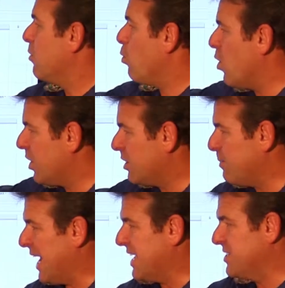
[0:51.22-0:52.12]
Water
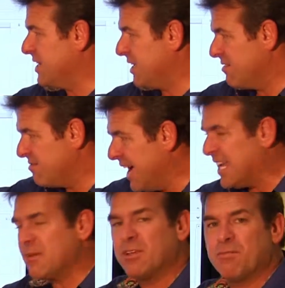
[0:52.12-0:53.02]
capacity,
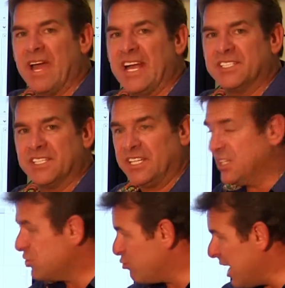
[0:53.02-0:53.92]
vacuum capacity,
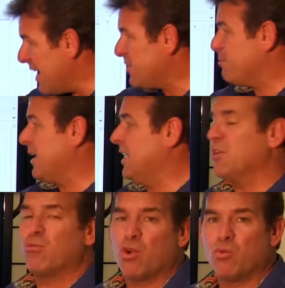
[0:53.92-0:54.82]
drive speed,
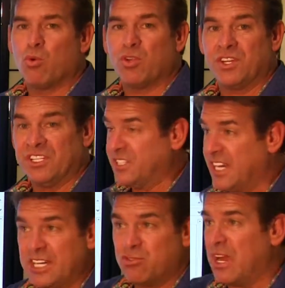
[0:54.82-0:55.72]
and roadworthiness.
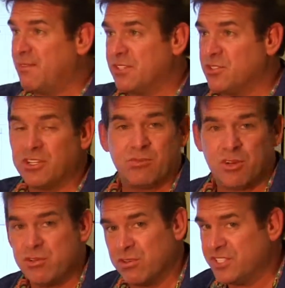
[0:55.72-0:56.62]
Can I drive this on the
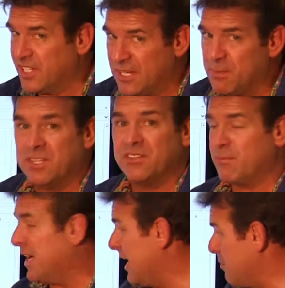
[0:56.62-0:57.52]
road or is it limited to
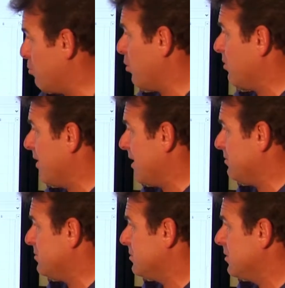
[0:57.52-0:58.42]
my airport
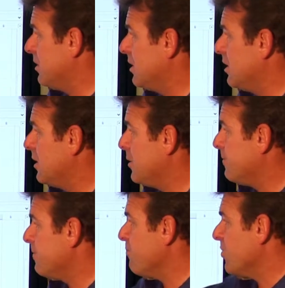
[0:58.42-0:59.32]
grounds?
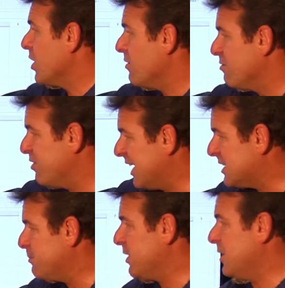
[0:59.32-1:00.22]

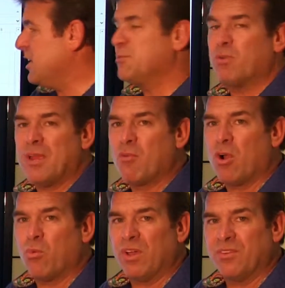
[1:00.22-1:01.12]
Flexibility of spray
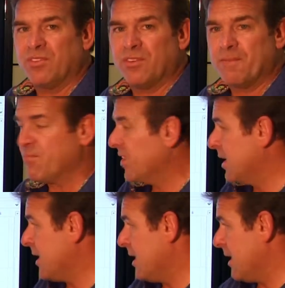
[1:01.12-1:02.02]
bar widths,
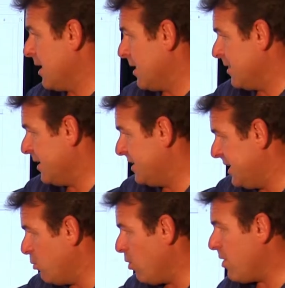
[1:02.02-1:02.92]
the
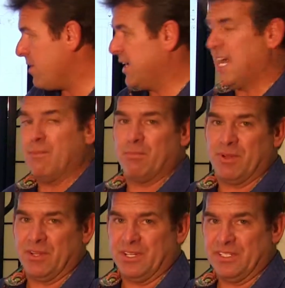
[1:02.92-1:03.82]
dewatering
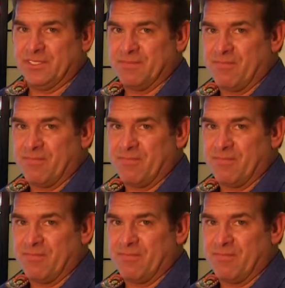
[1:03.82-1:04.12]
capabilities,